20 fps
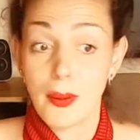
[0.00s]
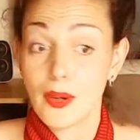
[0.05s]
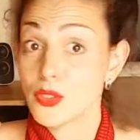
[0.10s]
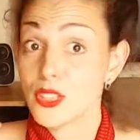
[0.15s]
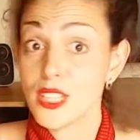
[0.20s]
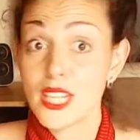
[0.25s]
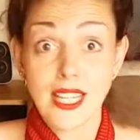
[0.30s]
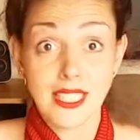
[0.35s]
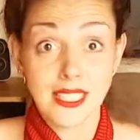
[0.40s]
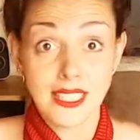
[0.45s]

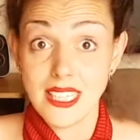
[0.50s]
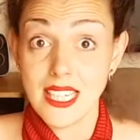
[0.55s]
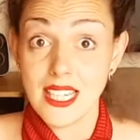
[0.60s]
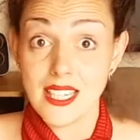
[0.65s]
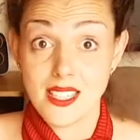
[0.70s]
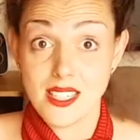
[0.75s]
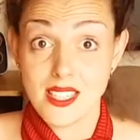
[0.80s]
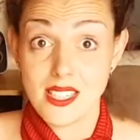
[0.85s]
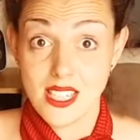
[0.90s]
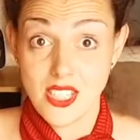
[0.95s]
the
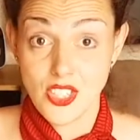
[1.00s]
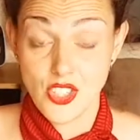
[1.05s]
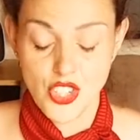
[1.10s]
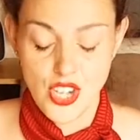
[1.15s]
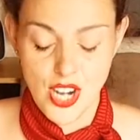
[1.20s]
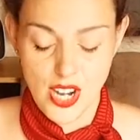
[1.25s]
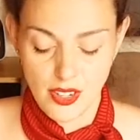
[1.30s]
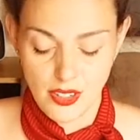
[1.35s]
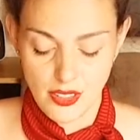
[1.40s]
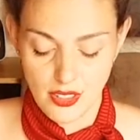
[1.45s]
ideas in
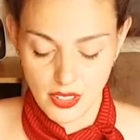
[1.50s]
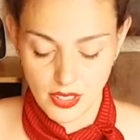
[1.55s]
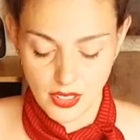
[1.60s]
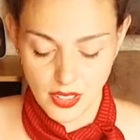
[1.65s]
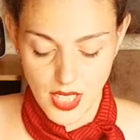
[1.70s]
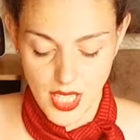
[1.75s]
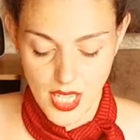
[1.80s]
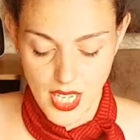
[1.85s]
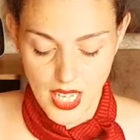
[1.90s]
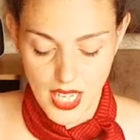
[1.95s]

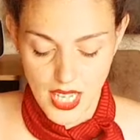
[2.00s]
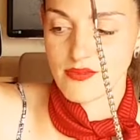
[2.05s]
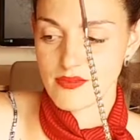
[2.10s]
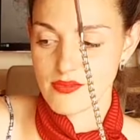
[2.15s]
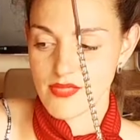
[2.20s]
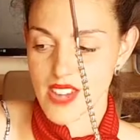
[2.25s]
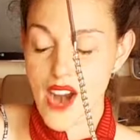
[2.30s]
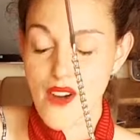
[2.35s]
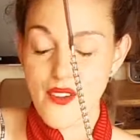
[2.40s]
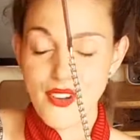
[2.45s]
general.
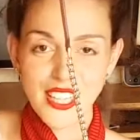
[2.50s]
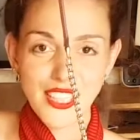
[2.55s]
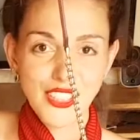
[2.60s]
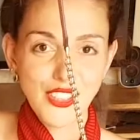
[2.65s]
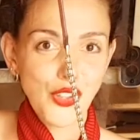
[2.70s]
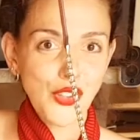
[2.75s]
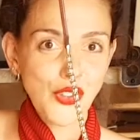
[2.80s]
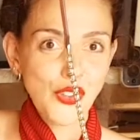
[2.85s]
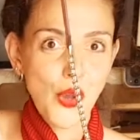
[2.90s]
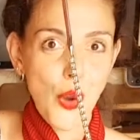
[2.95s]
I really
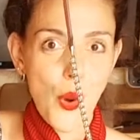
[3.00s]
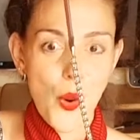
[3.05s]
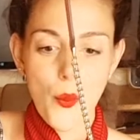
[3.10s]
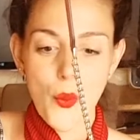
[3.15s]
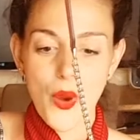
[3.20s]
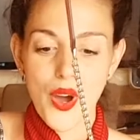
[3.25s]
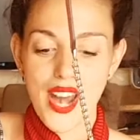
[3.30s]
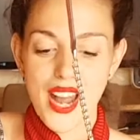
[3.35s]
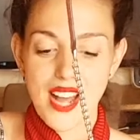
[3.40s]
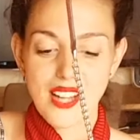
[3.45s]
don't know
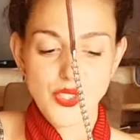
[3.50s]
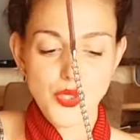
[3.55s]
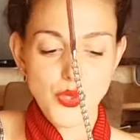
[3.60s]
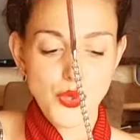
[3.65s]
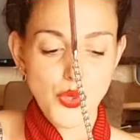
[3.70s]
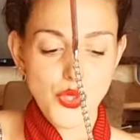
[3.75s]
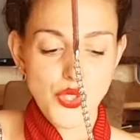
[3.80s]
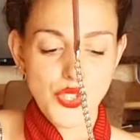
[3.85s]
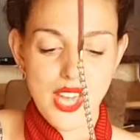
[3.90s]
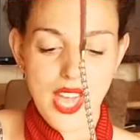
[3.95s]
what else
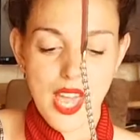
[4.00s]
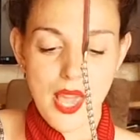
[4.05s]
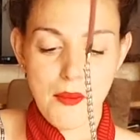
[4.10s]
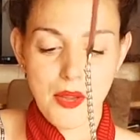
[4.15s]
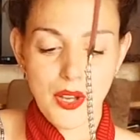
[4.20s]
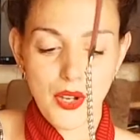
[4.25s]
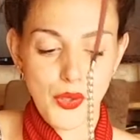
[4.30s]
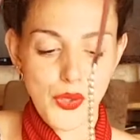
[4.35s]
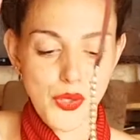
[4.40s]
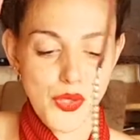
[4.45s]
to say,
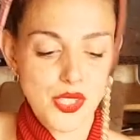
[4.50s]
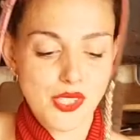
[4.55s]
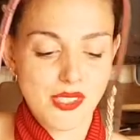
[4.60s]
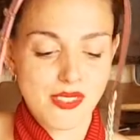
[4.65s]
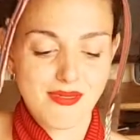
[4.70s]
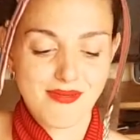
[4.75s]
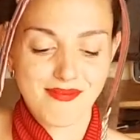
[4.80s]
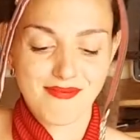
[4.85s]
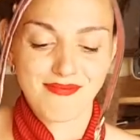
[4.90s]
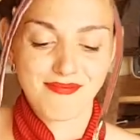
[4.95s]
because
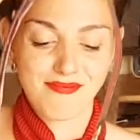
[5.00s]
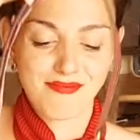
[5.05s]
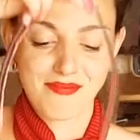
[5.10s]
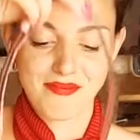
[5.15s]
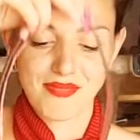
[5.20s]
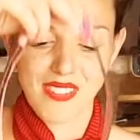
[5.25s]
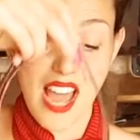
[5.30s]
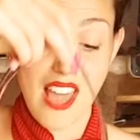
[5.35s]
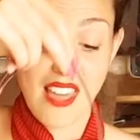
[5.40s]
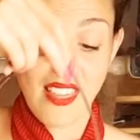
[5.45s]

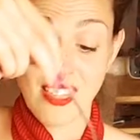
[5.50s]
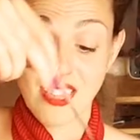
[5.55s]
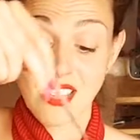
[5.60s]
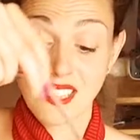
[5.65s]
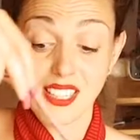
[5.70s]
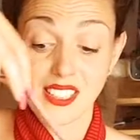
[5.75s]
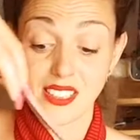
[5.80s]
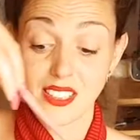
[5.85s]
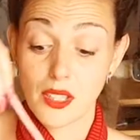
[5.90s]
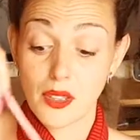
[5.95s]
I think
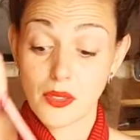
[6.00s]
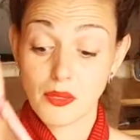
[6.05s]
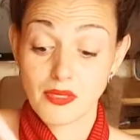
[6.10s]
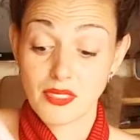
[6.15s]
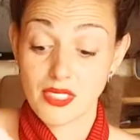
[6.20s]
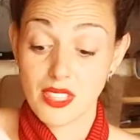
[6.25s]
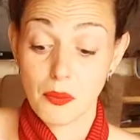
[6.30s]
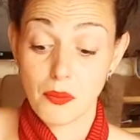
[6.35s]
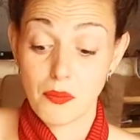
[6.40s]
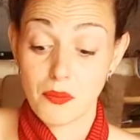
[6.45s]
that
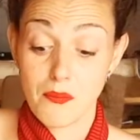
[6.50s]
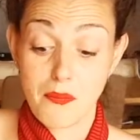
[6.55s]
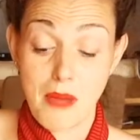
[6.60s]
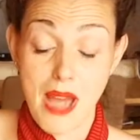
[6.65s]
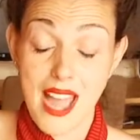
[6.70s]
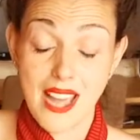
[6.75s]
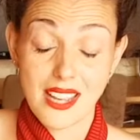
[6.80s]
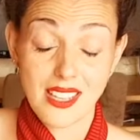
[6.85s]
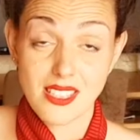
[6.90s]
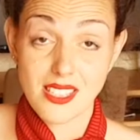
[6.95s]
the
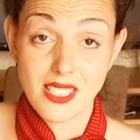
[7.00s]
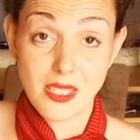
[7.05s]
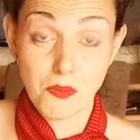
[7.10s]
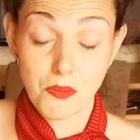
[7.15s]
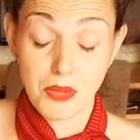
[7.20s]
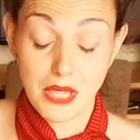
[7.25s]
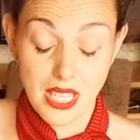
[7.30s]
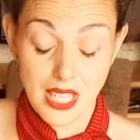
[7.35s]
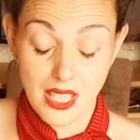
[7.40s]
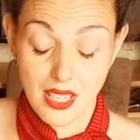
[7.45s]
bag is
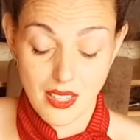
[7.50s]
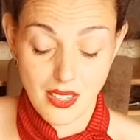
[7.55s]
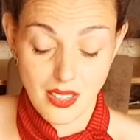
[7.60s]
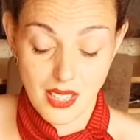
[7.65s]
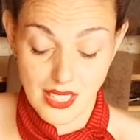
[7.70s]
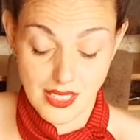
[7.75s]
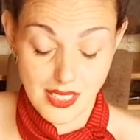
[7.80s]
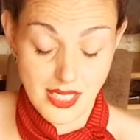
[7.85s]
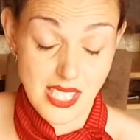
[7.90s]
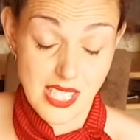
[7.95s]
speaking
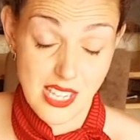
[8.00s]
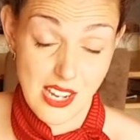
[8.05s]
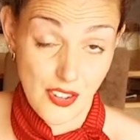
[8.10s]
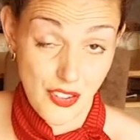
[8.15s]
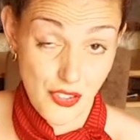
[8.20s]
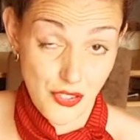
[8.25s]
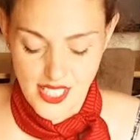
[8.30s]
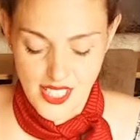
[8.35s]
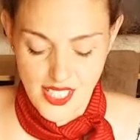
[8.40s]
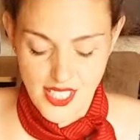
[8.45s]

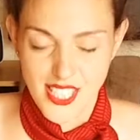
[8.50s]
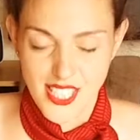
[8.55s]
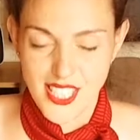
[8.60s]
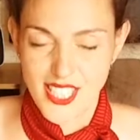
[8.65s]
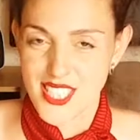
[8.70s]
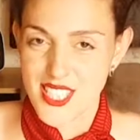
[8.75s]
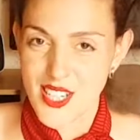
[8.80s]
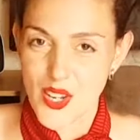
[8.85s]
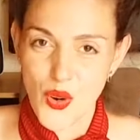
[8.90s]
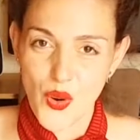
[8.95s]
itself.
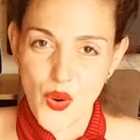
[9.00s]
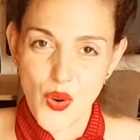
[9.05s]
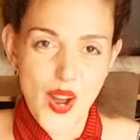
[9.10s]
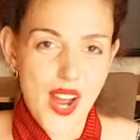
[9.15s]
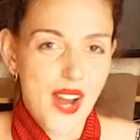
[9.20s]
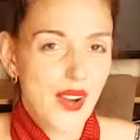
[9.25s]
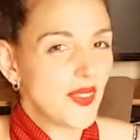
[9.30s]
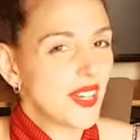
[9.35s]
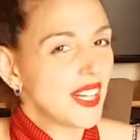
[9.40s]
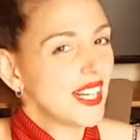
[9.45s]
So
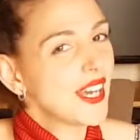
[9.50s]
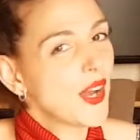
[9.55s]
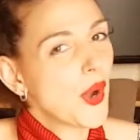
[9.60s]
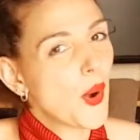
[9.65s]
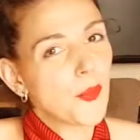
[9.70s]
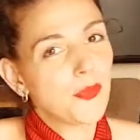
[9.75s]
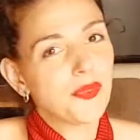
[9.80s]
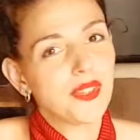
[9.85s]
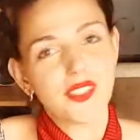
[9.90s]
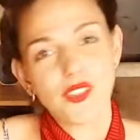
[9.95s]
I really
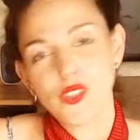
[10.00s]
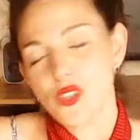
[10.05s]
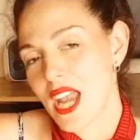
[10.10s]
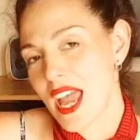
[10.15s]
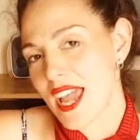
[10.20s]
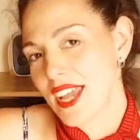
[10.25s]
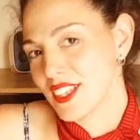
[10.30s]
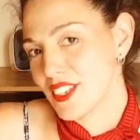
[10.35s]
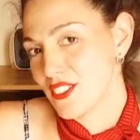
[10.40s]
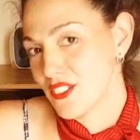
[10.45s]
hope that you
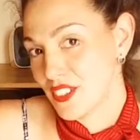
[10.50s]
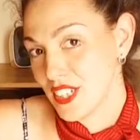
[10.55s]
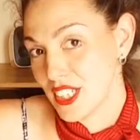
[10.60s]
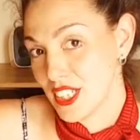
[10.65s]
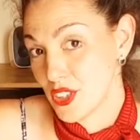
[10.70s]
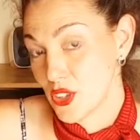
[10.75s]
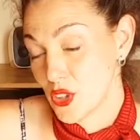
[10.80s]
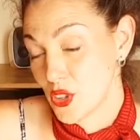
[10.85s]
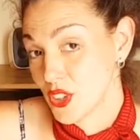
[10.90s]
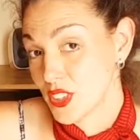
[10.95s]
liked the
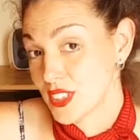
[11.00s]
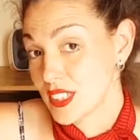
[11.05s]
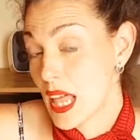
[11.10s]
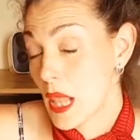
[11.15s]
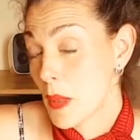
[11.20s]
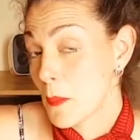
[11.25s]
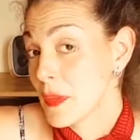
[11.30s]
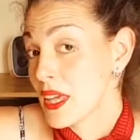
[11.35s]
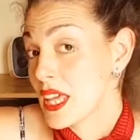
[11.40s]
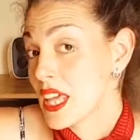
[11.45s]
video.
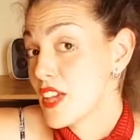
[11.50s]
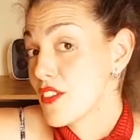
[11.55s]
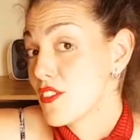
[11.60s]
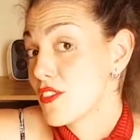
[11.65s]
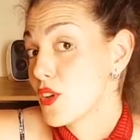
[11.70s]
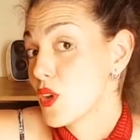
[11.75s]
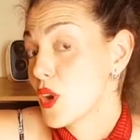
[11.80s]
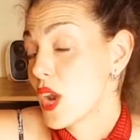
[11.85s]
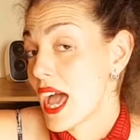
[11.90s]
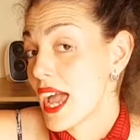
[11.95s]
Tell me if
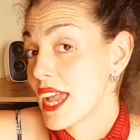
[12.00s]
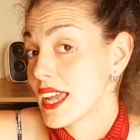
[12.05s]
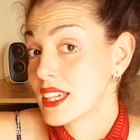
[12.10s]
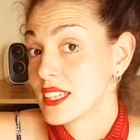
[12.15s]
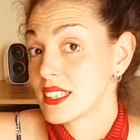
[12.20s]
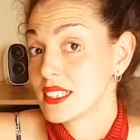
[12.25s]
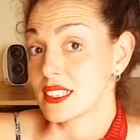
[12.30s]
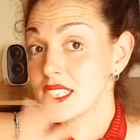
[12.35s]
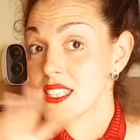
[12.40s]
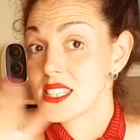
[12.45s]
you
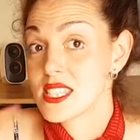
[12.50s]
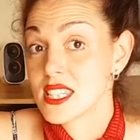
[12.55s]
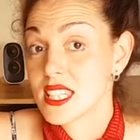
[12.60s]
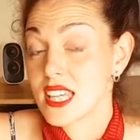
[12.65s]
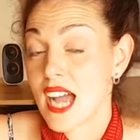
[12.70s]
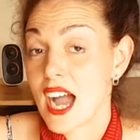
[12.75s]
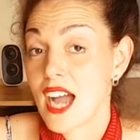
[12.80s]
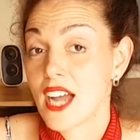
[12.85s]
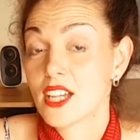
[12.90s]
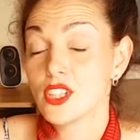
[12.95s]
like this
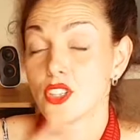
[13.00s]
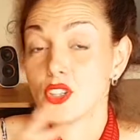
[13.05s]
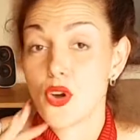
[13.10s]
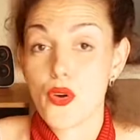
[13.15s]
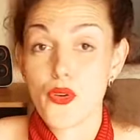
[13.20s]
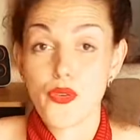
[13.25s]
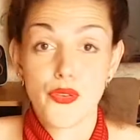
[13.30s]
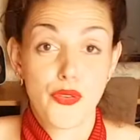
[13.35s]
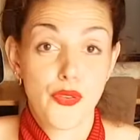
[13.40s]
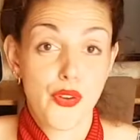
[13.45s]
kind
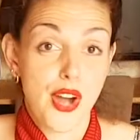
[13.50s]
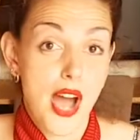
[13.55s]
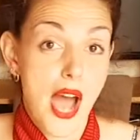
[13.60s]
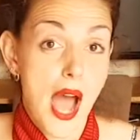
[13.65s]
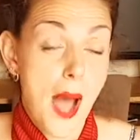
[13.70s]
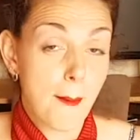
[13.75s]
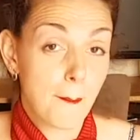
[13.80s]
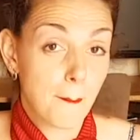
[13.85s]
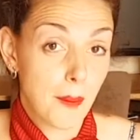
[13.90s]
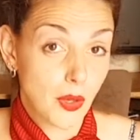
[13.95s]
of
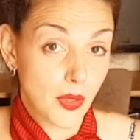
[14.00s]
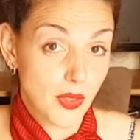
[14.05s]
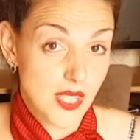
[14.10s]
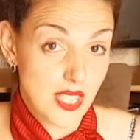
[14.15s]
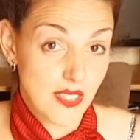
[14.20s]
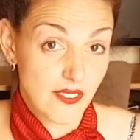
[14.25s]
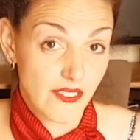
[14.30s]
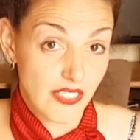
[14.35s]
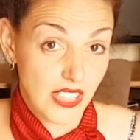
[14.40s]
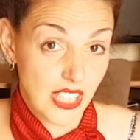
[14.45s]

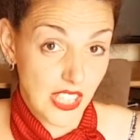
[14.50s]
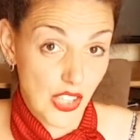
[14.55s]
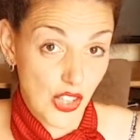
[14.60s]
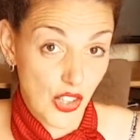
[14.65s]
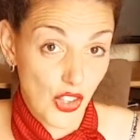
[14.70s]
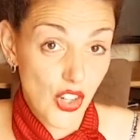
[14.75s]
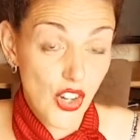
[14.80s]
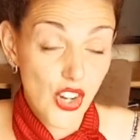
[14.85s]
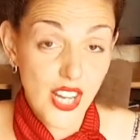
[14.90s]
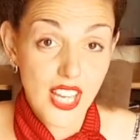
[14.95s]
unboxing
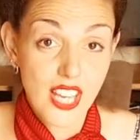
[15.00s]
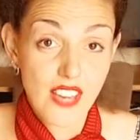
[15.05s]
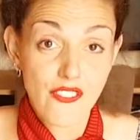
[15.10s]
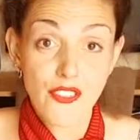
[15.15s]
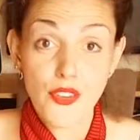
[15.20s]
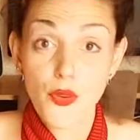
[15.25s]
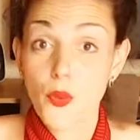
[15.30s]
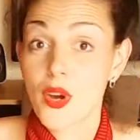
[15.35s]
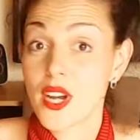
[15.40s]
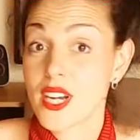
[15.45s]
video. If
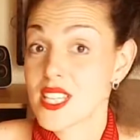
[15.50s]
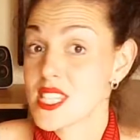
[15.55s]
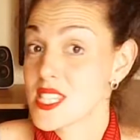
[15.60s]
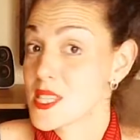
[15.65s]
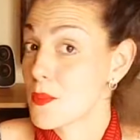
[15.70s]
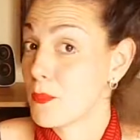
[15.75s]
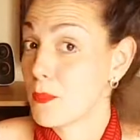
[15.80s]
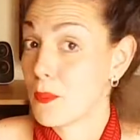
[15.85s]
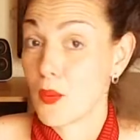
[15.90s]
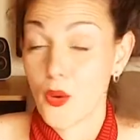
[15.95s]
you want to
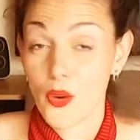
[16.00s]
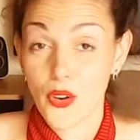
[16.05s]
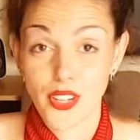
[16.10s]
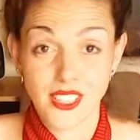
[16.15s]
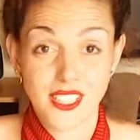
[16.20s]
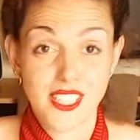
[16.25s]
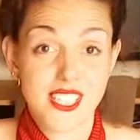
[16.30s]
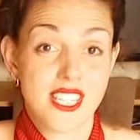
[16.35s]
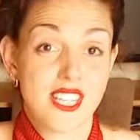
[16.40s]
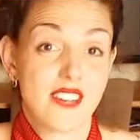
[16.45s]

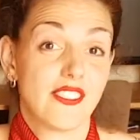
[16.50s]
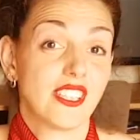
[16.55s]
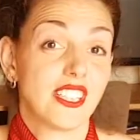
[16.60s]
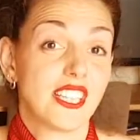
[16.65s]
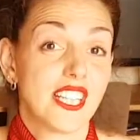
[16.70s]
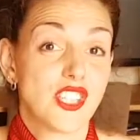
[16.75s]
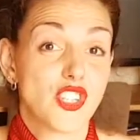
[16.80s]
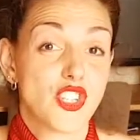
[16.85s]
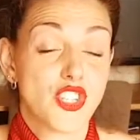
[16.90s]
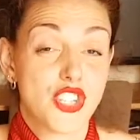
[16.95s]
support the 7
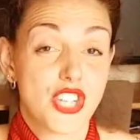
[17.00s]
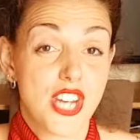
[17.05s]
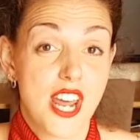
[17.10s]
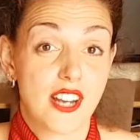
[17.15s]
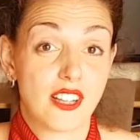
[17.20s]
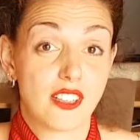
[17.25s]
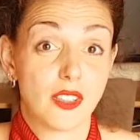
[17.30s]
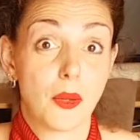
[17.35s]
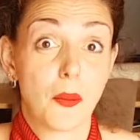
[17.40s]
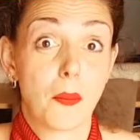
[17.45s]
Days
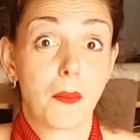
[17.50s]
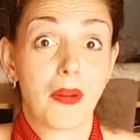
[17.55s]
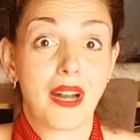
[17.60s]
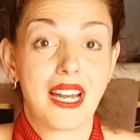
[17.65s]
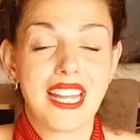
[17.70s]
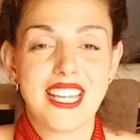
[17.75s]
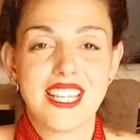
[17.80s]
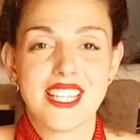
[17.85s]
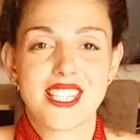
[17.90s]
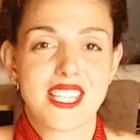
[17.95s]
channel,
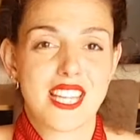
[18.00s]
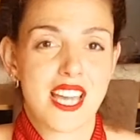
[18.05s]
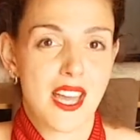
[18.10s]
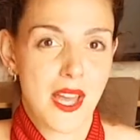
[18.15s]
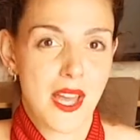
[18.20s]
please